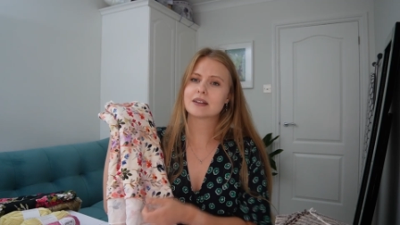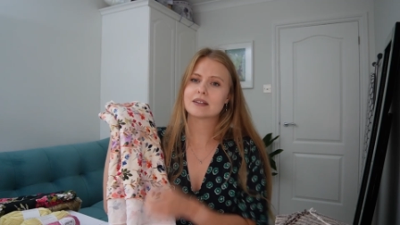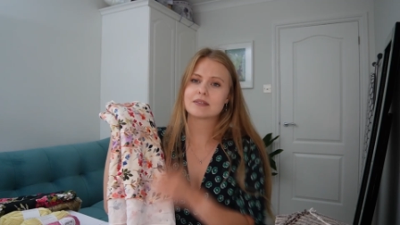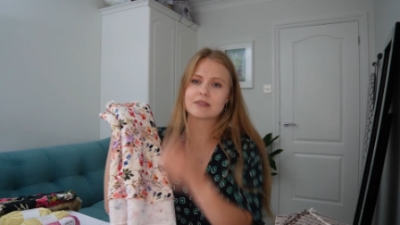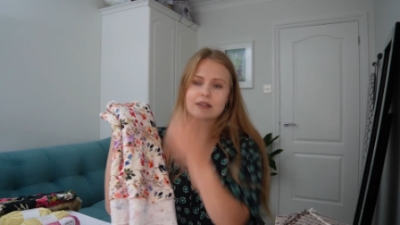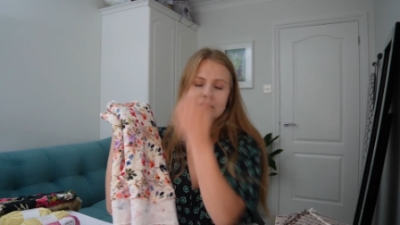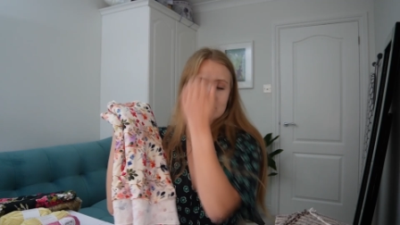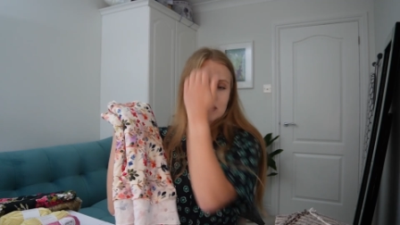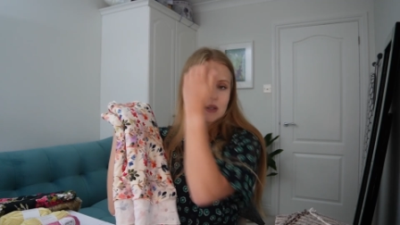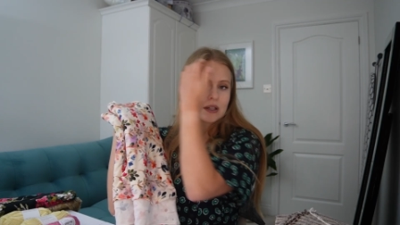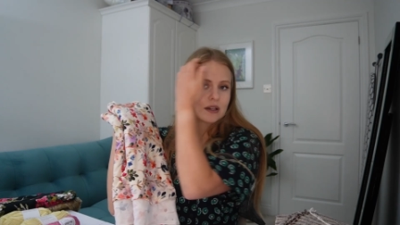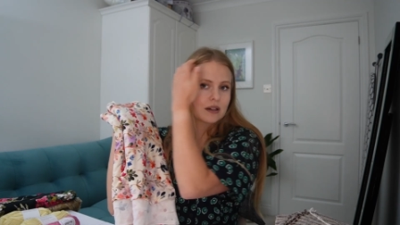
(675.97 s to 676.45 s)
if
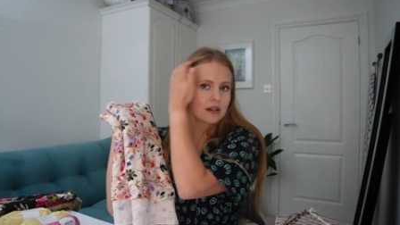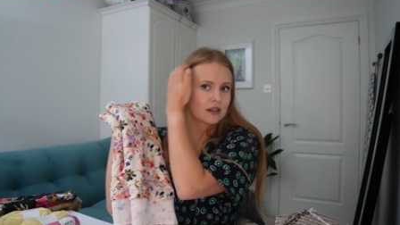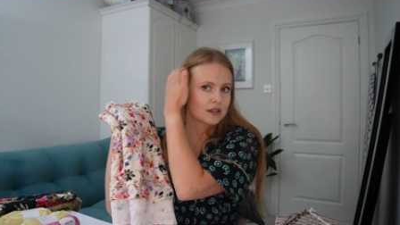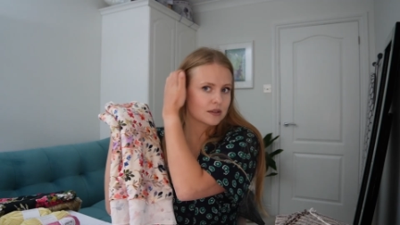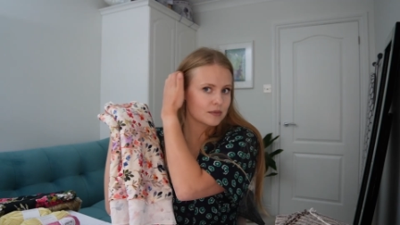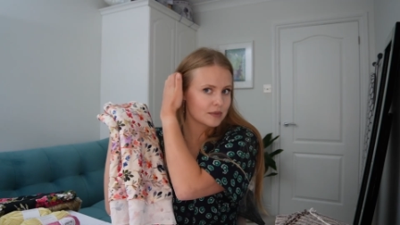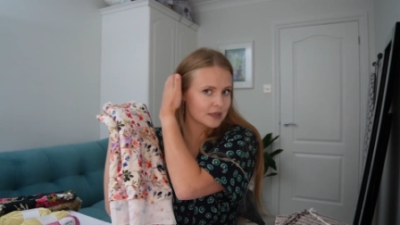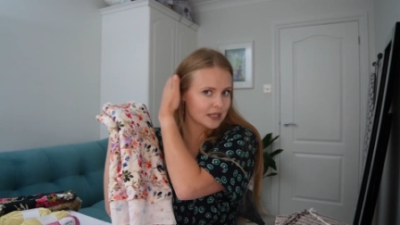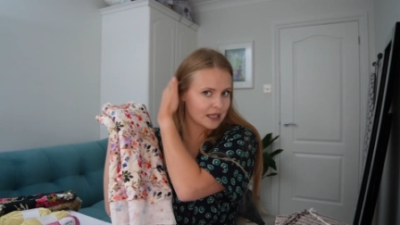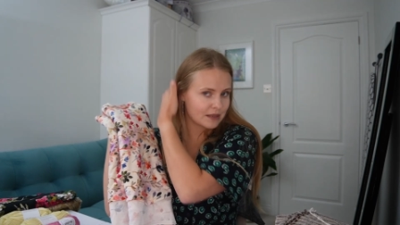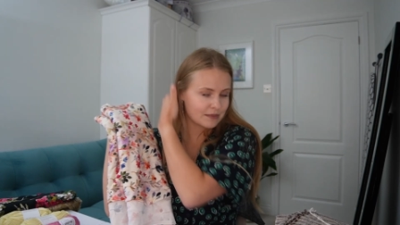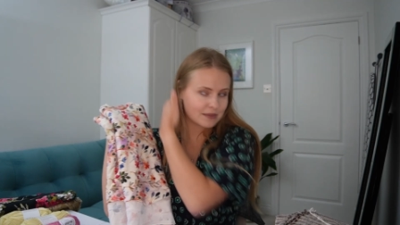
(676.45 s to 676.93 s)
I'm not
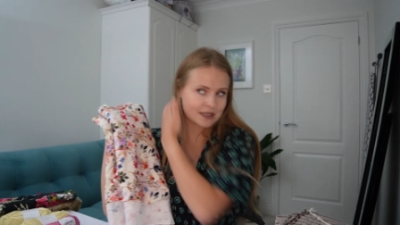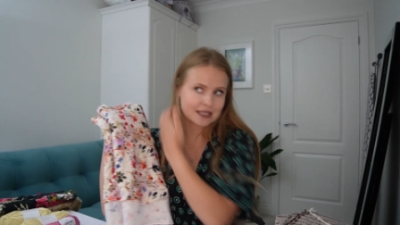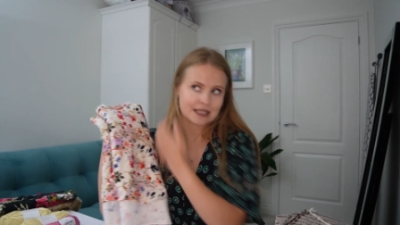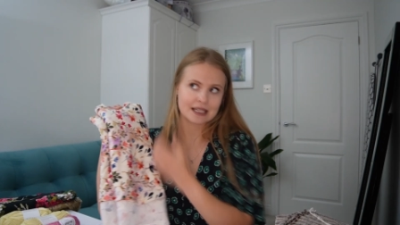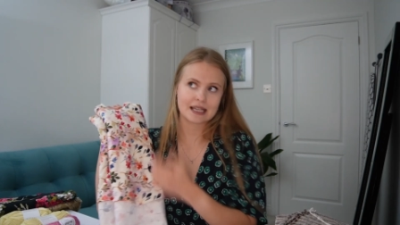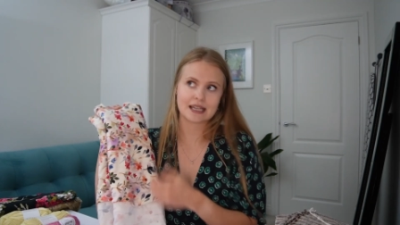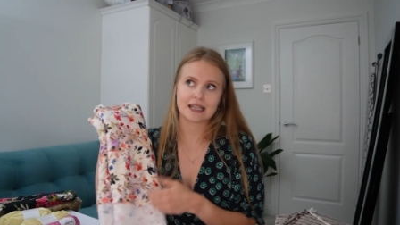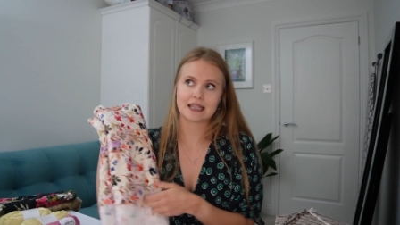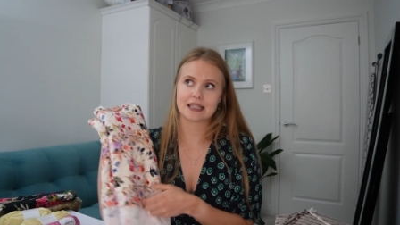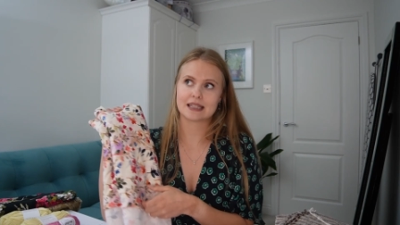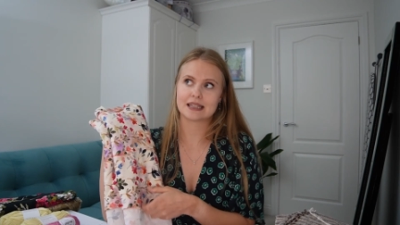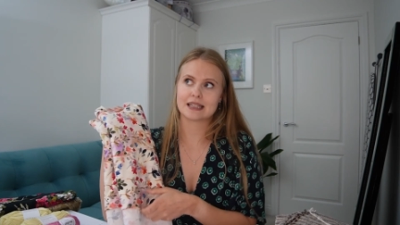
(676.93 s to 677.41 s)
100%
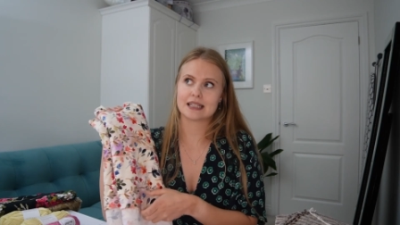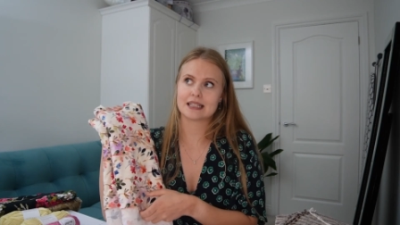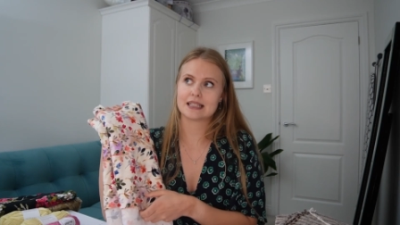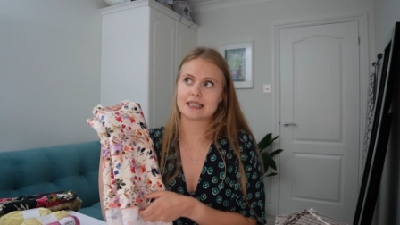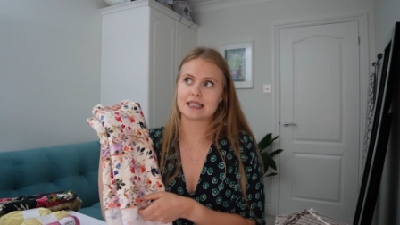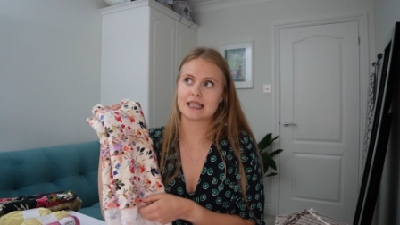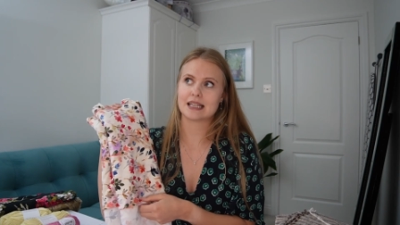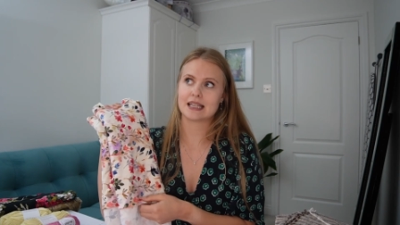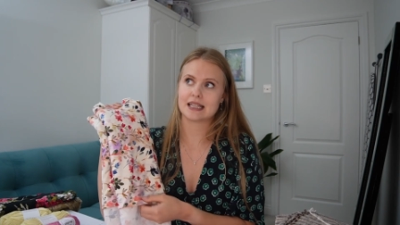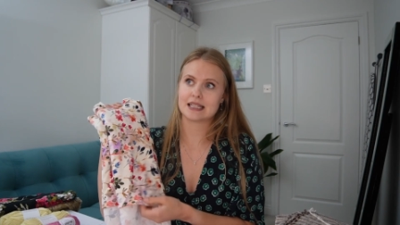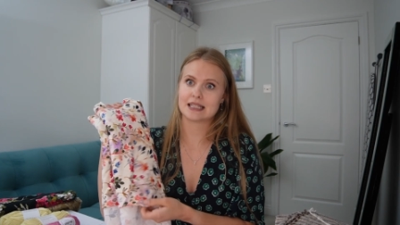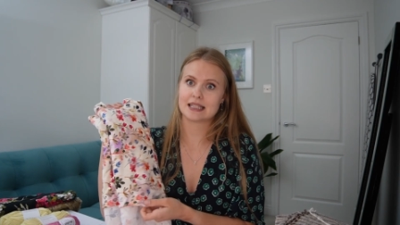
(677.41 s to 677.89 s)
mistaken, this
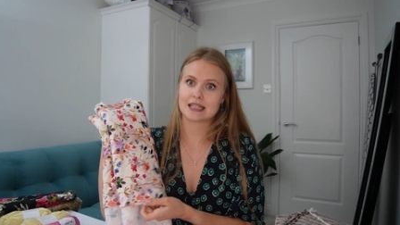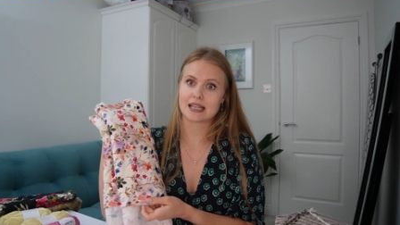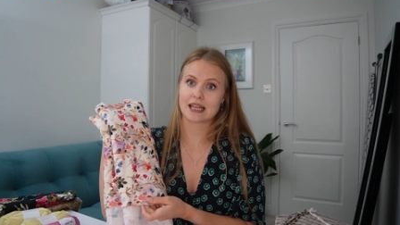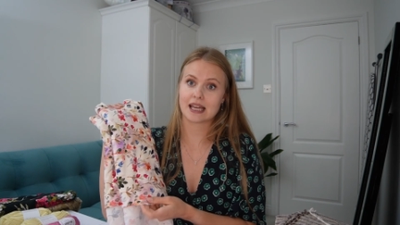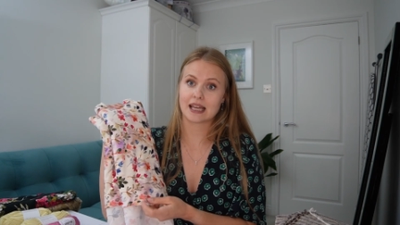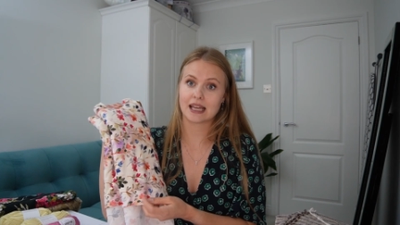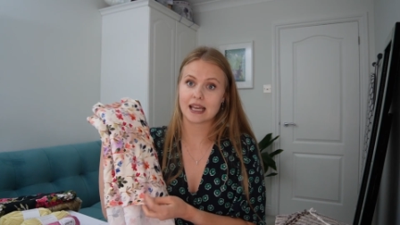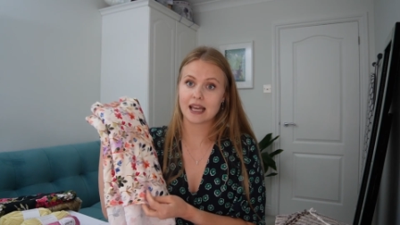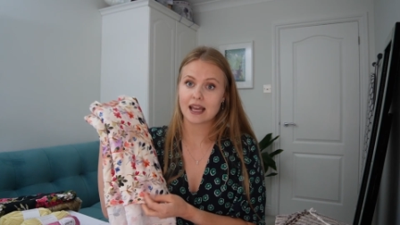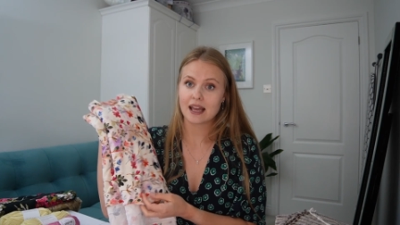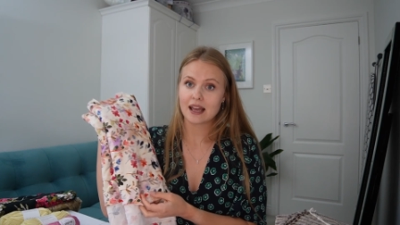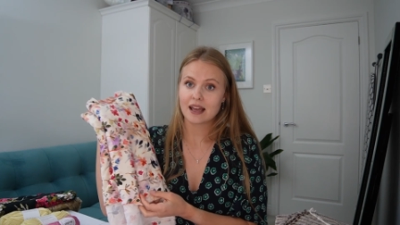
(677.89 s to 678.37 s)
is
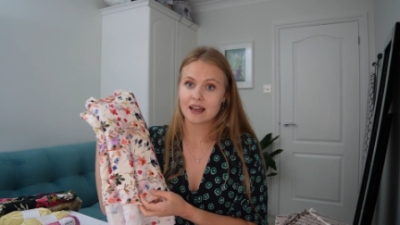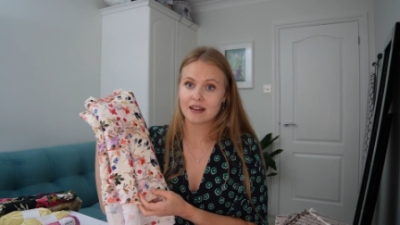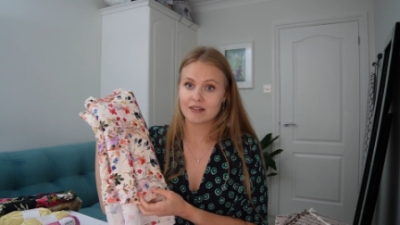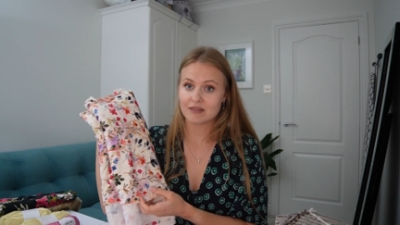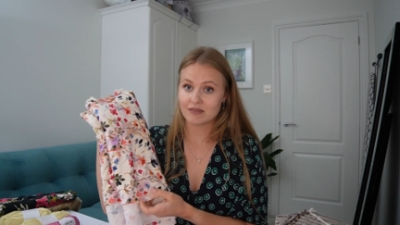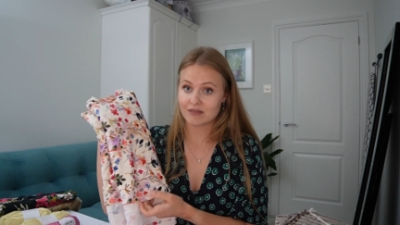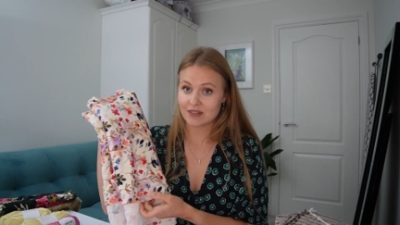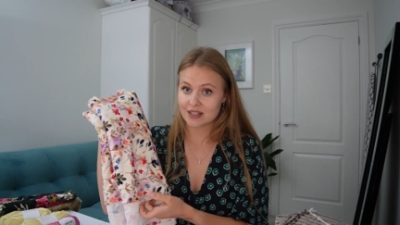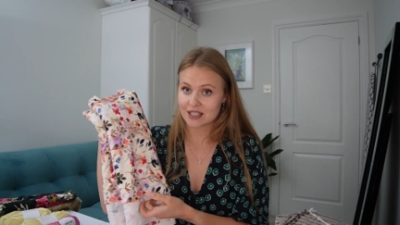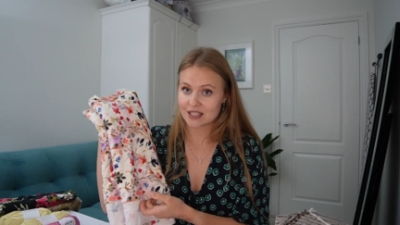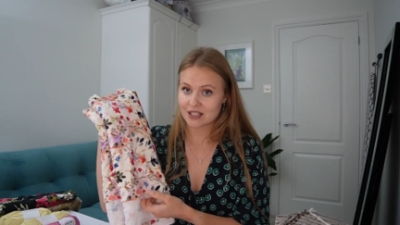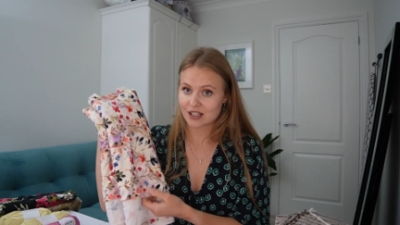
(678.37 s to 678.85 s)
a
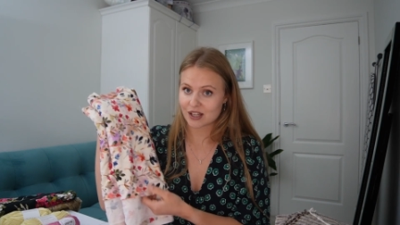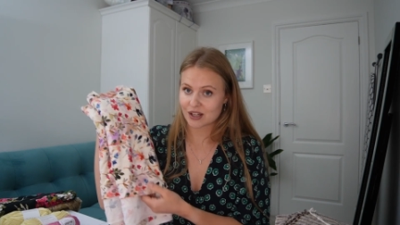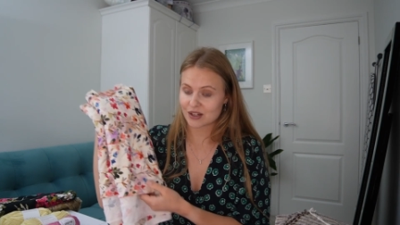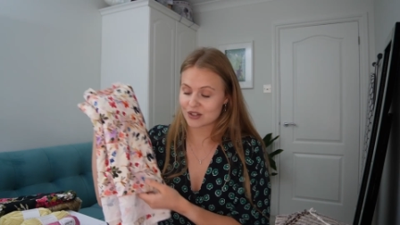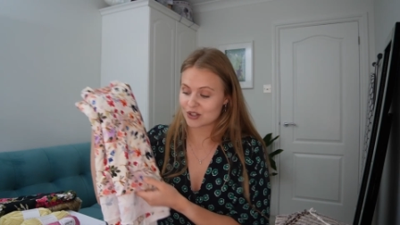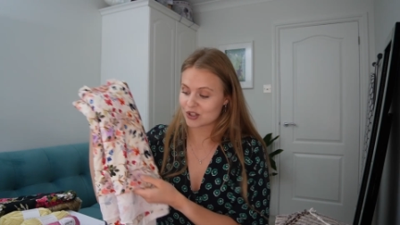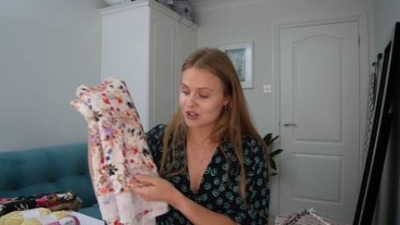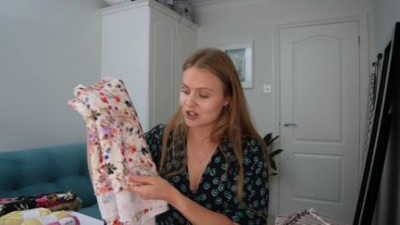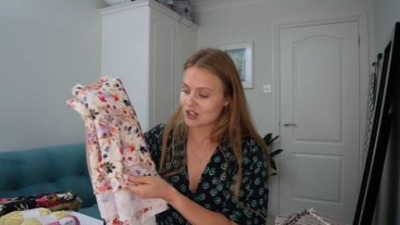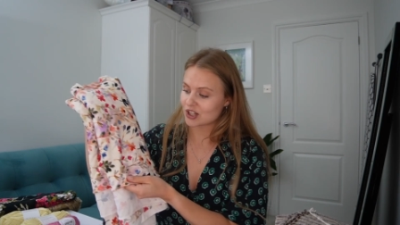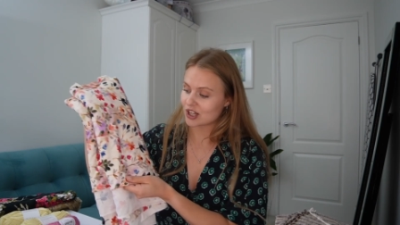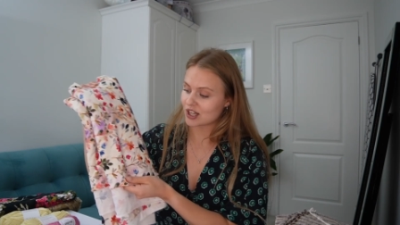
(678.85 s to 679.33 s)

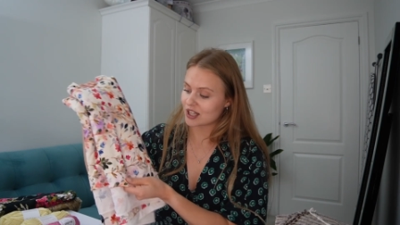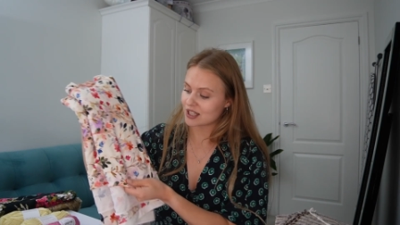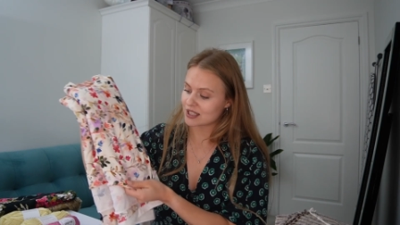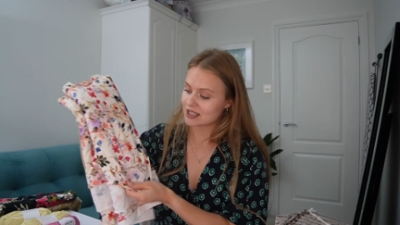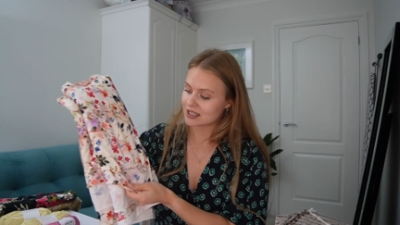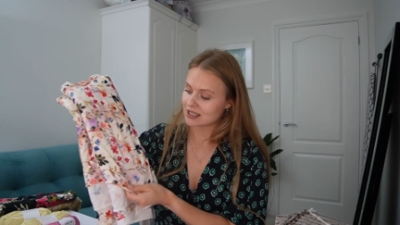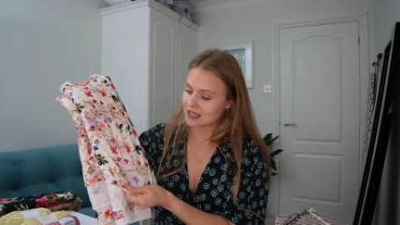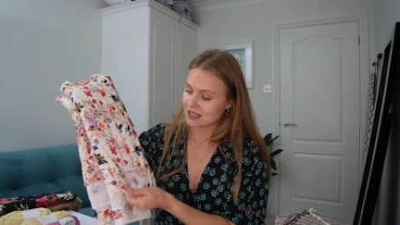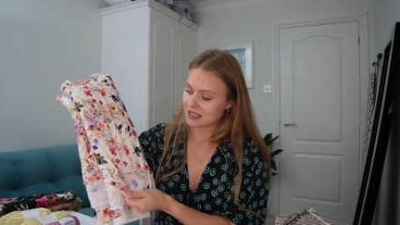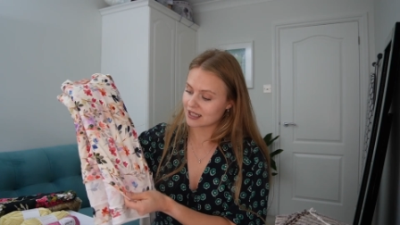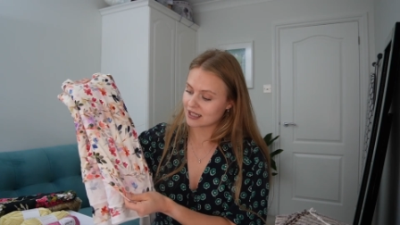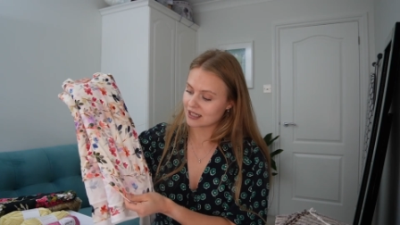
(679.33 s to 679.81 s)
viscose
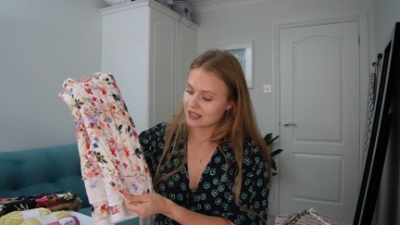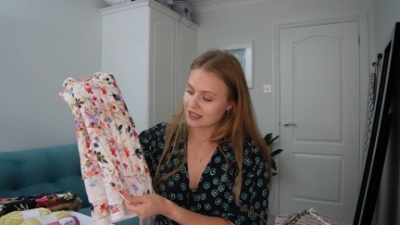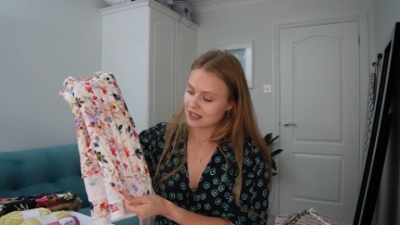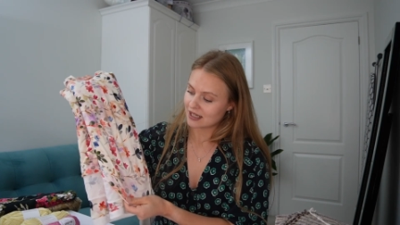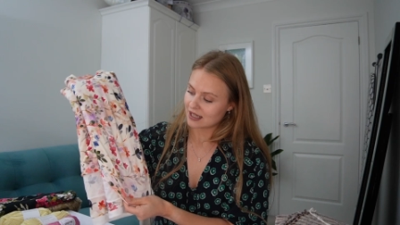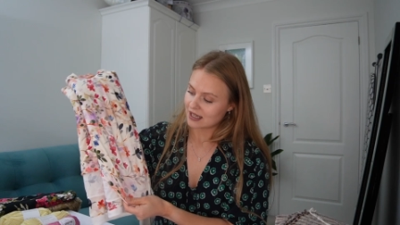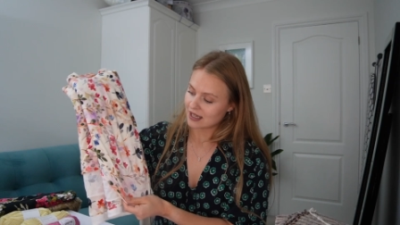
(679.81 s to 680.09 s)
jersey,